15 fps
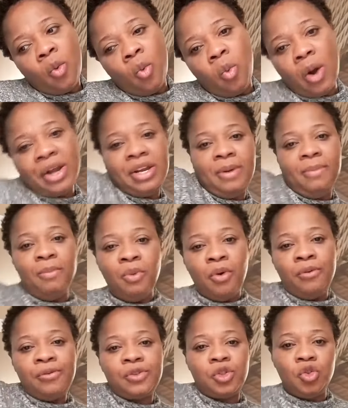When he
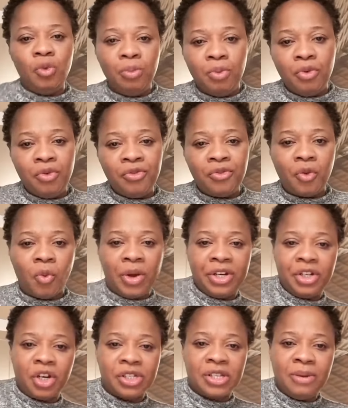moves, you move. When
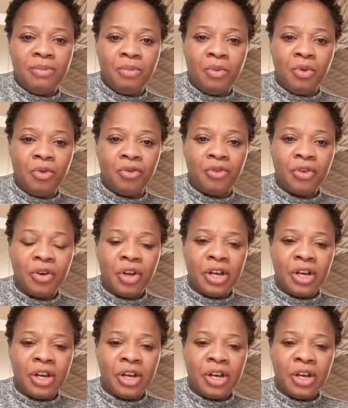he doesn't move,